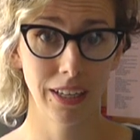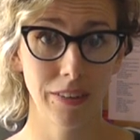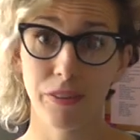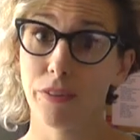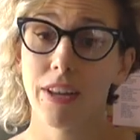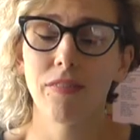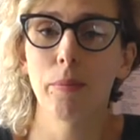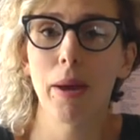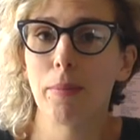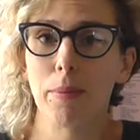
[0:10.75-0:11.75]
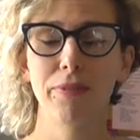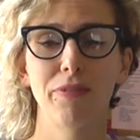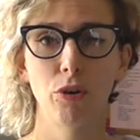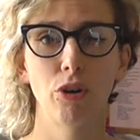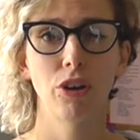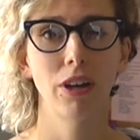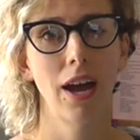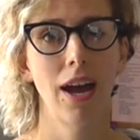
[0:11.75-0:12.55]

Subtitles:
If you've never met me before,